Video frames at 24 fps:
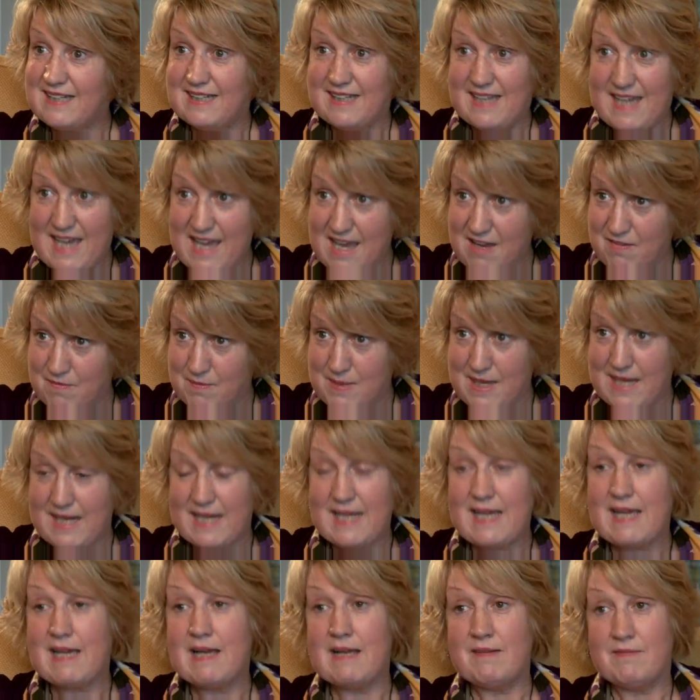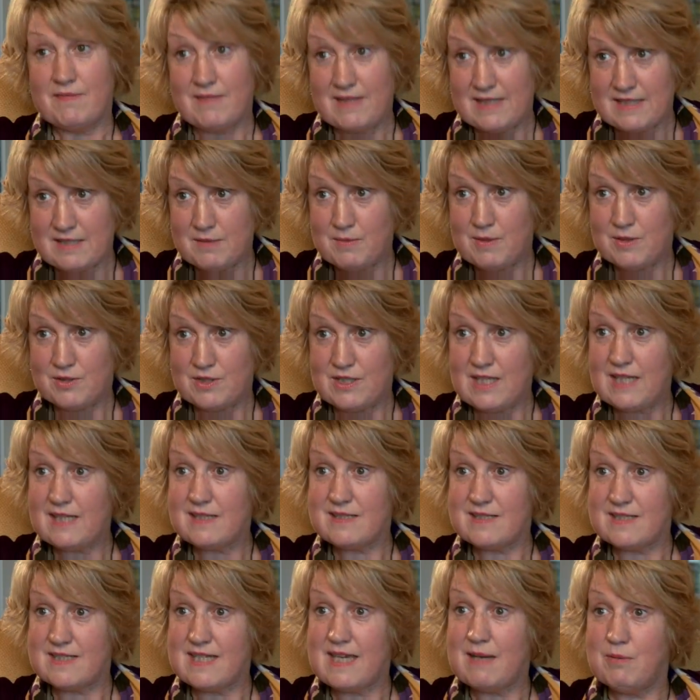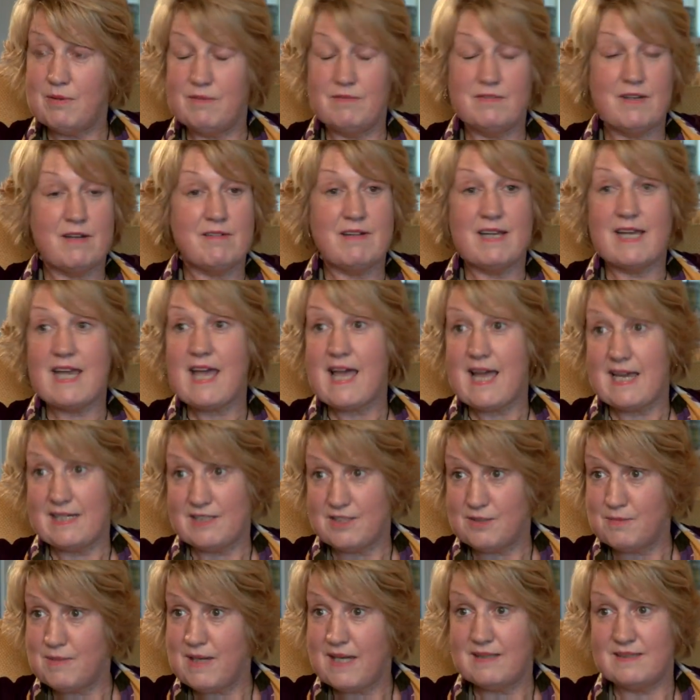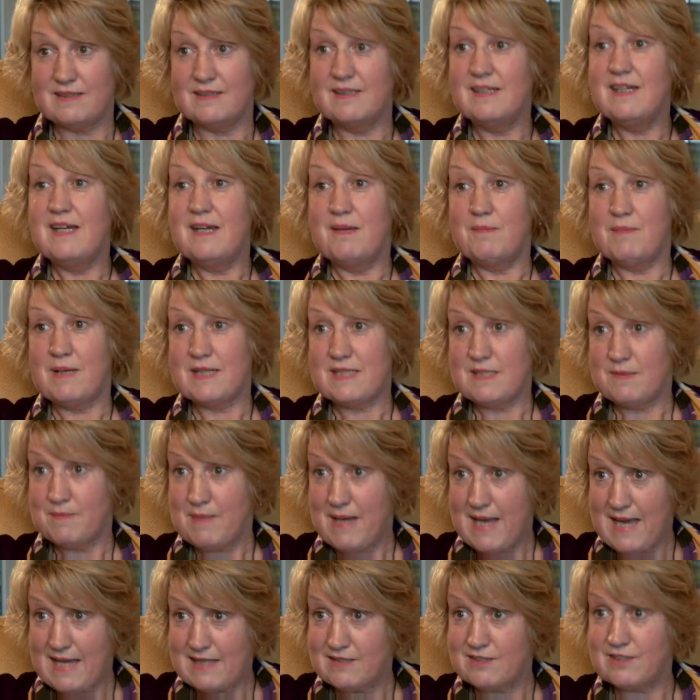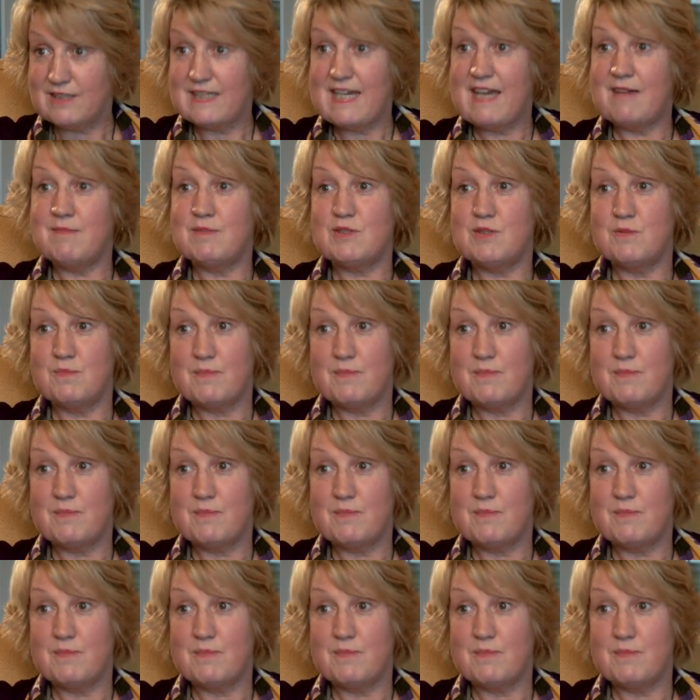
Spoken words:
gave me any antibiotics. They were very kind to me and patted my hand and gave me some